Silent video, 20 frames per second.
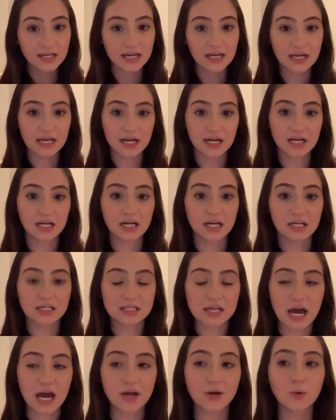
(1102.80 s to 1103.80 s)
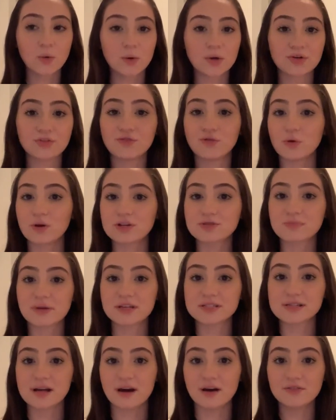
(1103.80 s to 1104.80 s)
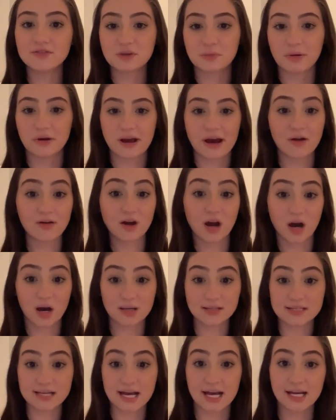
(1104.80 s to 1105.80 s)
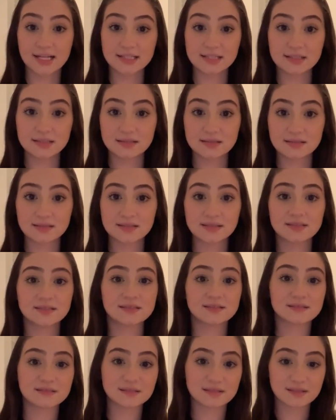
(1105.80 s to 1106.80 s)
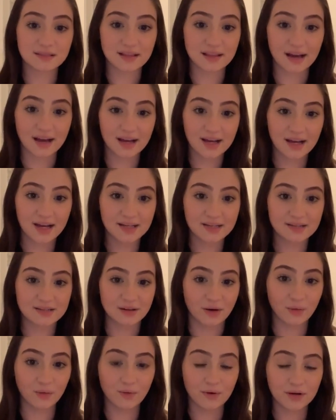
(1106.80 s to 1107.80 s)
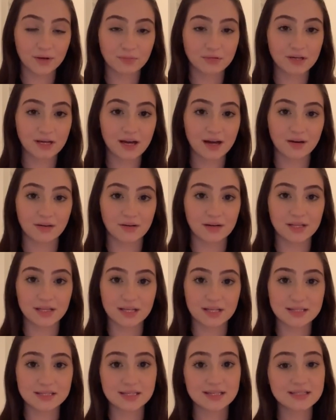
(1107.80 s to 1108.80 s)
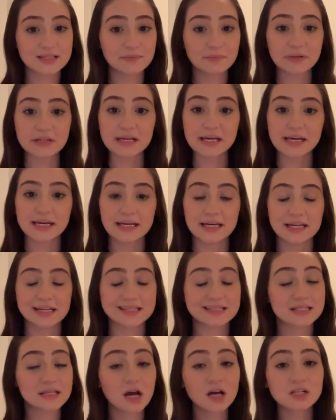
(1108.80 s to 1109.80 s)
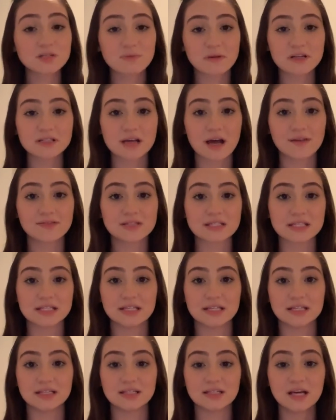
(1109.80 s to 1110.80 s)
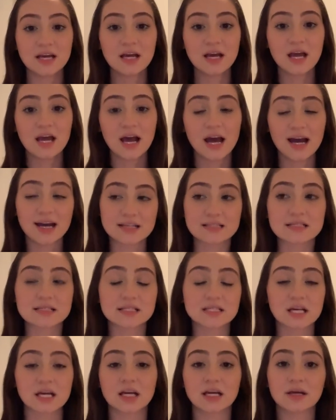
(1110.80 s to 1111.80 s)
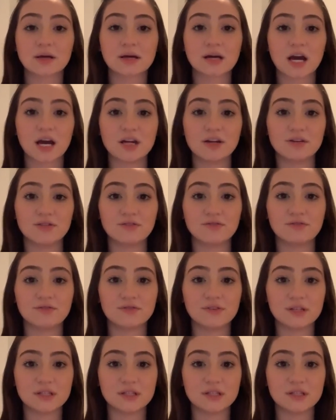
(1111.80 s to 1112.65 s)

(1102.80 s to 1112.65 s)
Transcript: And I don't want to force myself to put out content that I don't want to put out. And that's like simply it. And it sucks because obviously it has this like kind of